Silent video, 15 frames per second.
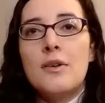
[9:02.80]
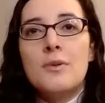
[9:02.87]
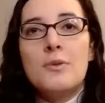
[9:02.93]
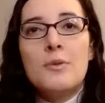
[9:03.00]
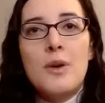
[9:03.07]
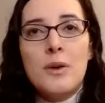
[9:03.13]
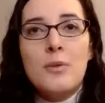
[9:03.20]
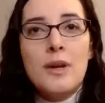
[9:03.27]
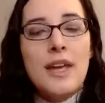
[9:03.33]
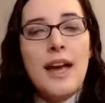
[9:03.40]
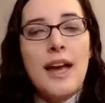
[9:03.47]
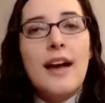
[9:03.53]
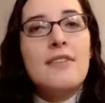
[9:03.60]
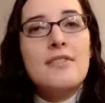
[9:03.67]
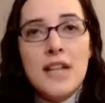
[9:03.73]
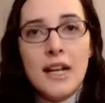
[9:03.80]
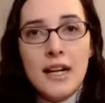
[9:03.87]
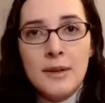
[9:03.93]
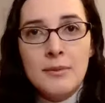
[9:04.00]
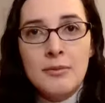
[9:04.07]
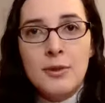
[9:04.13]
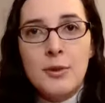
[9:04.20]
what we have
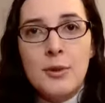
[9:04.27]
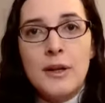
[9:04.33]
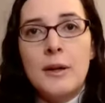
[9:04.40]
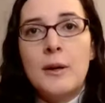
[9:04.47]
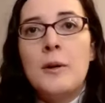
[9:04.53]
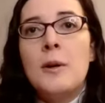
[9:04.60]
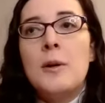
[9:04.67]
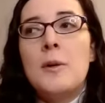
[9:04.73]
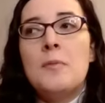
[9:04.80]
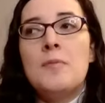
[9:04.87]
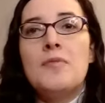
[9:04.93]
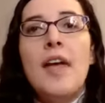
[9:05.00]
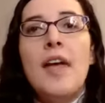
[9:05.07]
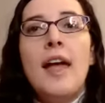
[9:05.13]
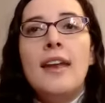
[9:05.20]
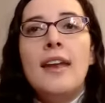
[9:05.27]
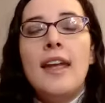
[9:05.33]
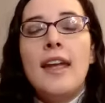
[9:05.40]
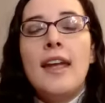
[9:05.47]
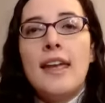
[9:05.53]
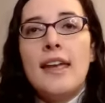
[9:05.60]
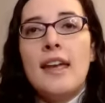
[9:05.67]
time for, then
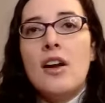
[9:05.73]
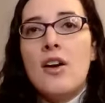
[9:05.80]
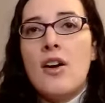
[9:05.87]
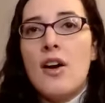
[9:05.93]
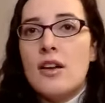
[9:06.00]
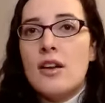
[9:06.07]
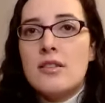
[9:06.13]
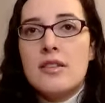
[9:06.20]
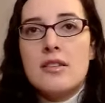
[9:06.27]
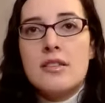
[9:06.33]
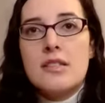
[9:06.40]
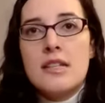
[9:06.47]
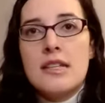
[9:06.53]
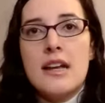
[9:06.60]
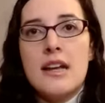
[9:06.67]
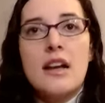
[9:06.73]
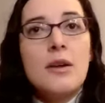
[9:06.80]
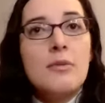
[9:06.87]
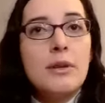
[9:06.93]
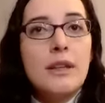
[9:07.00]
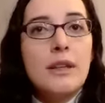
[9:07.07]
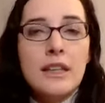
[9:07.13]
it can cause us to get
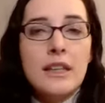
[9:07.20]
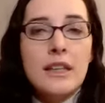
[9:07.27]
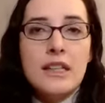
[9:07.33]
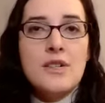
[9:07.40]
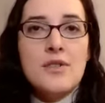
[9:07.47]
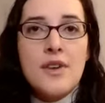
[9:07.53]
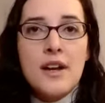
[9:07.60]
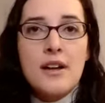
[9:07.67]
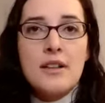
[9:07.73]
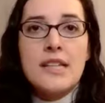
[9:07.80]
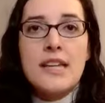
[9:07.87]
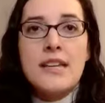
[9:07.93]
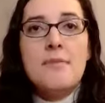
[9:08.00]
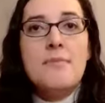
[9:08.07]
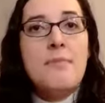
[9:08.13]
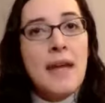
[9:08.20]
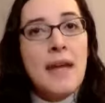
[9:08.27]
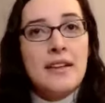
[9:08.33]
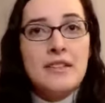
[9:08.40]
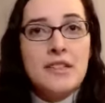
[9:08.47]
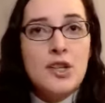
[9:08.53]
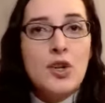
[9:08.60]
completely derailed and
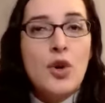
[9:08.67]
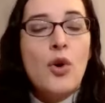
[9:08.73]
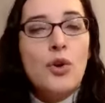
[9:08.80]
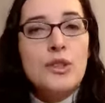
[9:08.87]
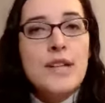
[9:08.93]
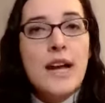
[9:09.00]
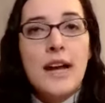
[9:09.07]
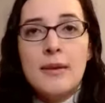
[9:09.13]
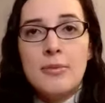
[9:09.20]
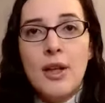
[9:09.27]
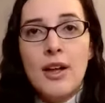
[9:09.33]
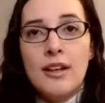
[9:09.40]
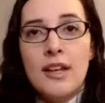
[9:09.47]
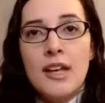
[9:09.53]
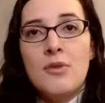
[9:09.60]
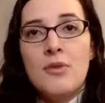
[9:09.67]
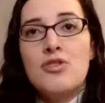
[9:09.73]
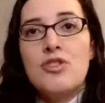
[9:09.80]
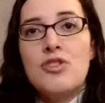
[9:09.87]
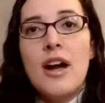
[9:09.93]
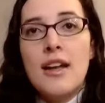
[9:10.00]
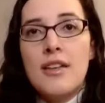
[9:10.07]
abandon all time blocking,
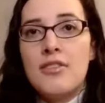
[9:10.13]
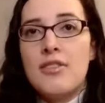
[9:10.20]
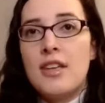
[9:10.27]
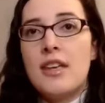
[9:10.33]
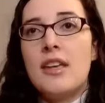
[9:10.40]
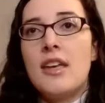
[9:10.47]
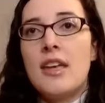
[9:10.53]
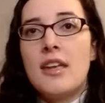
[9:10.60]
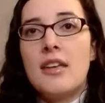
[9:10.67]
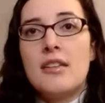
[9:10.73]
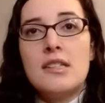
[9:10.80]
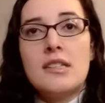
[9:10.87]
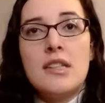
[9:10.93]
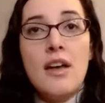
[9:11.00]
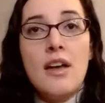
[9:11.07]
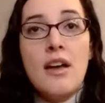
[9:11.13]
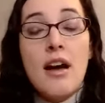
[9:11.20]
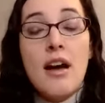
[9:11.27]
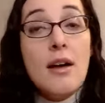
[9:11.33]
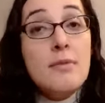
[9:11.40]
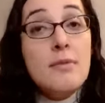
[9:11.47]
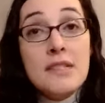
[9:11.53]
which I think is
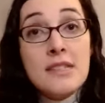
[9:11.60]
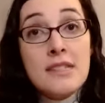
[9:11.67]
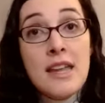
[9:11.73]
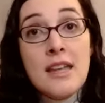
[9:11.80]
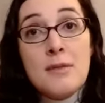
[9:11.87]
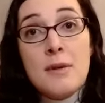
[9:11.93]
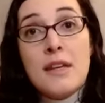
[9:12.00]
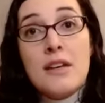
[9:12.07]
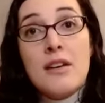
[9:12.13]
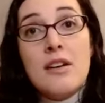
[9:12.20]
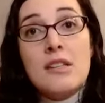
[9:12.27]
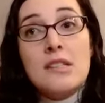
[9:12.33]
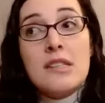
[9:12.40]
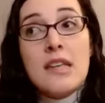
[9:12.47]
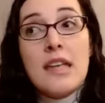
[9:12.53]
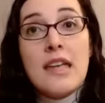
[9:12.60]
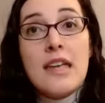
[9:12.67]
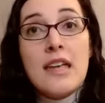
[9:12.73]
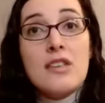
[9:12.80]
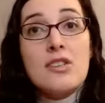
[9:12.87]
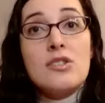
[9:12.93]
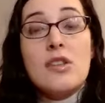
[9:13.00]
a mistake, because
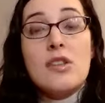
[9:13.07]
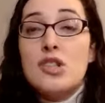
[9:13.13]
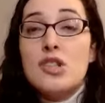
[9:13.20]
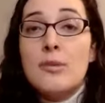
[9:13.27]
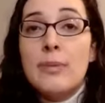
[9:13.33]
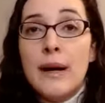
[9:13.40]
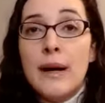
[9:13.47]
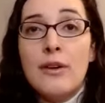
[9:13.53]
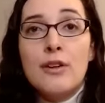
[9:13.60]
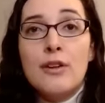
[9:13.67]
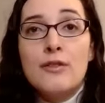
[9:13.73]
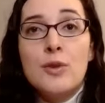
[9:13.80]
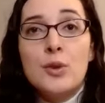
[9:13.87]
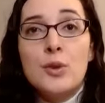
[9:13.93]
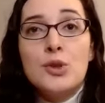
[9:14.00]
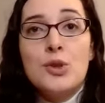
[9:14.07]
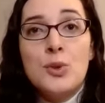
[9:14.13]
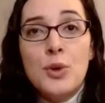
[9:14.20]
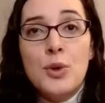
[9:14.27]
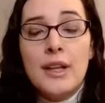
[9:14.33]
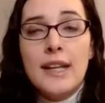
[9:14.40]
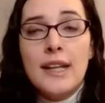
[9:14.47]
it is such a powerful
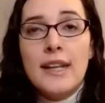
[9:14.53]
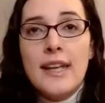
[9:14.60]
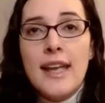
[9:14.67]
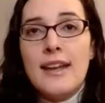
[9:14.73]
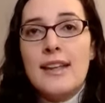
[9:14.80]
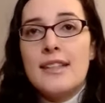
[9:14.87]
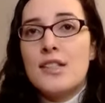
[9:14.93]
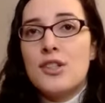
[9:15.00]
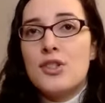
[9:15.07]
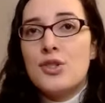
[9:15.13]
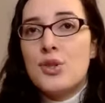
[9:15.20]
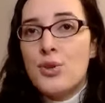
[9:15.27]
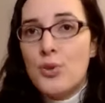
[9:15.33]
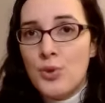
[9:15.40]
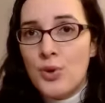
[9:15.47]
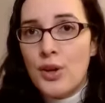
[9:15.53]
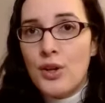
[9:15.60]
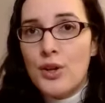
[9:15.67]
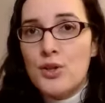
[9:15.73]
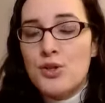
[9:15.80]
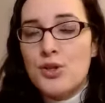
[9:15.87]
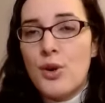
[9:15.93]
tool. And again, it's a
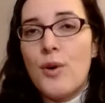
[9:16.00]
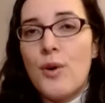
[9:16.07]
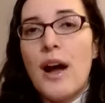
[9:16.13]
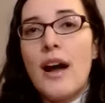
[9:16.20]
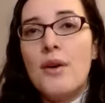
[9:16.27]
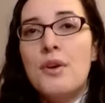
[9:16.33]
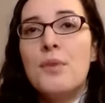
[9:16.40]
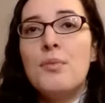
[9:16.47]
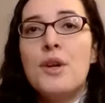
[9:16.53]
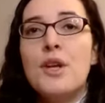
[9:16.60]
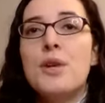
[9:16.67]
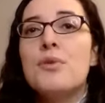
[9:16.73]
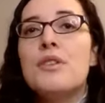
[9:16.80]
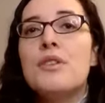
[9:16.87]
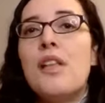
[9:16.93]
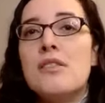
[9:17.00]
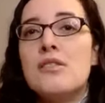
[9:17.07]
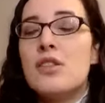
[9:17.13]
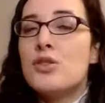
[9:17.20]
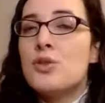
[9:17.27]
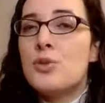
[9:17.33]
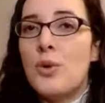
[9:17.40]
tool. So how can we utilize
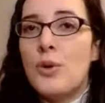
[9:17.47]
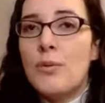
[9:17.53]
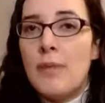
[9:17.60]
the tool